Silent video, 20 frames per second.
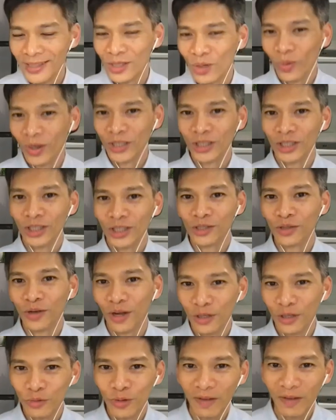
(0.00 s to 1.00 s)
question. It's
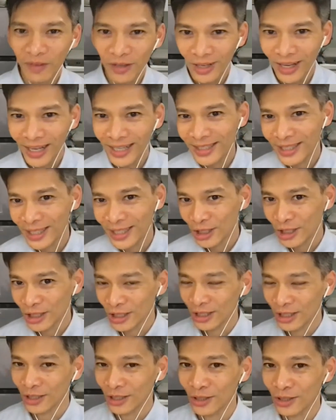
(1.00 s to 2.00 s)
called traffic light
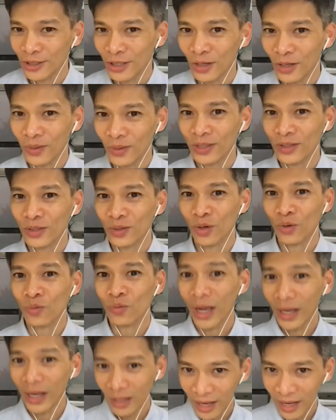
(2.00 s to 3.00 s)
teaching. So it's a
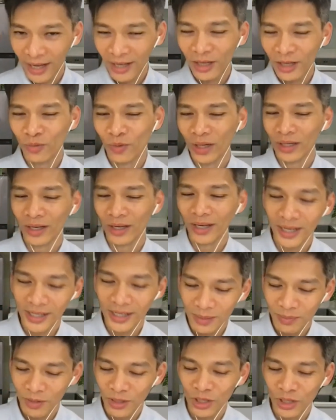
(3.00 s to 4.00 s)
red light. A red light is
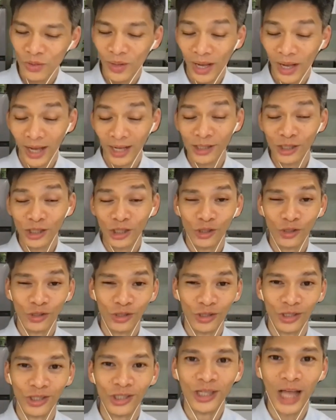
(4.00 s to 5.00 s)
something you ask teachers
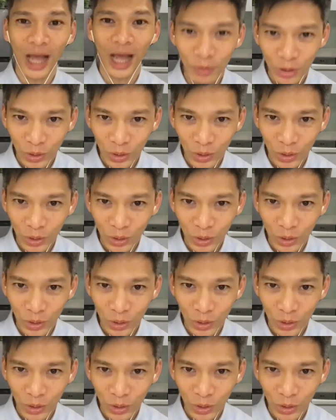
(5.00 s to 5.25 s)
to stop